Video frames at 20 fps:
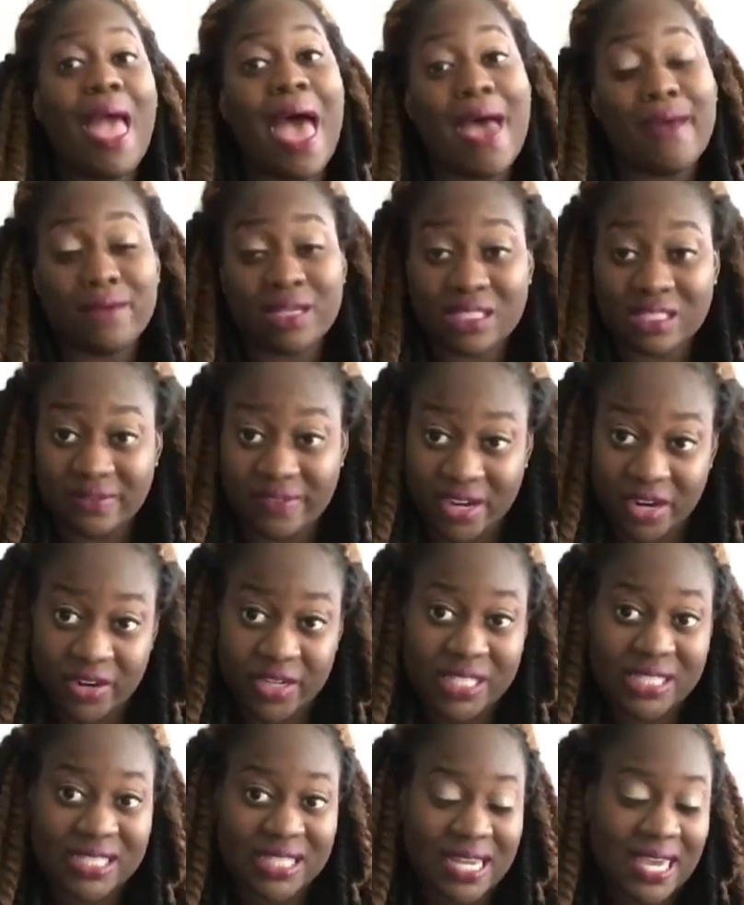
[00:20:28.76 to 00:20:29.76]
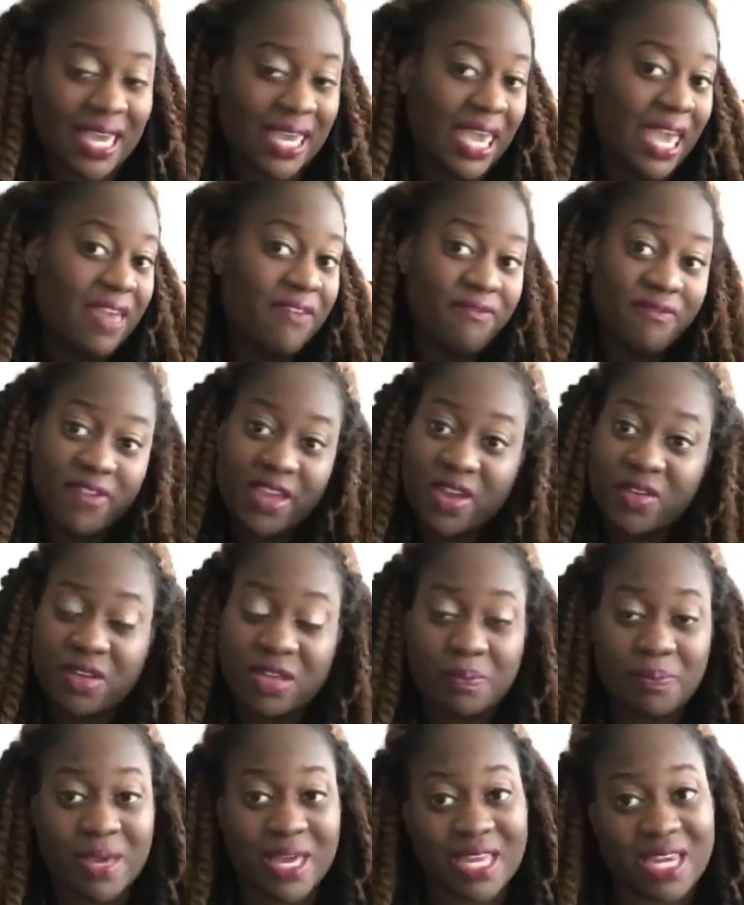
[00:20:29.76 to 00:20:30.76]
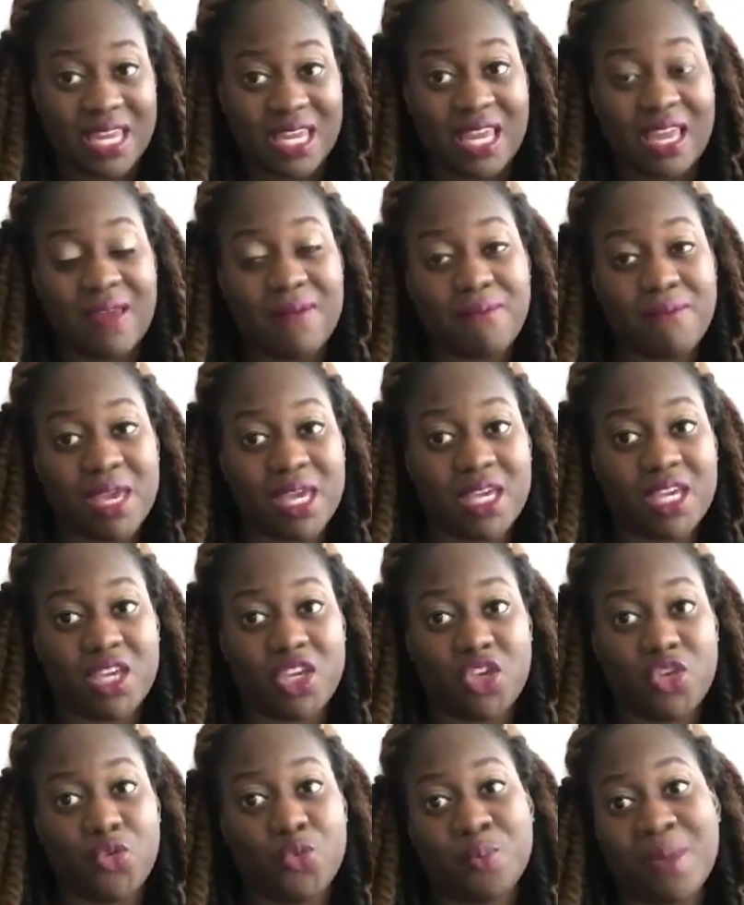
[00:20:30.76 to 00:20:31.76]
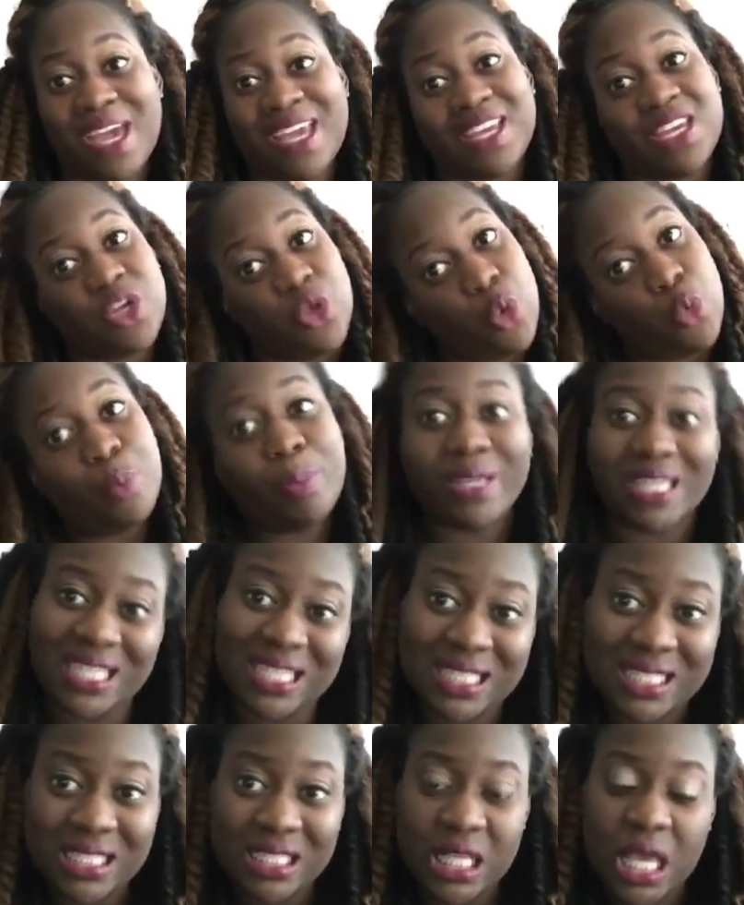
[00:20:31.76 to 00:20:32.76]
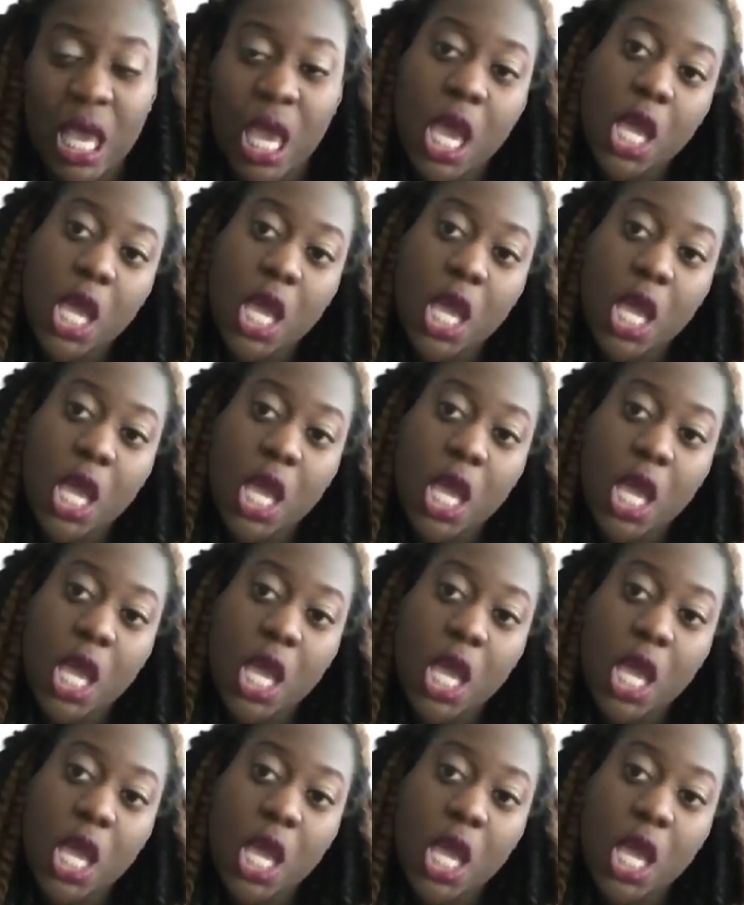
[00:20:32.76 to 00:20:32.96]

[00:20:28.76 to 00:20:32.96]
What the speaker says: I was very slick and very petty in making you my no piece.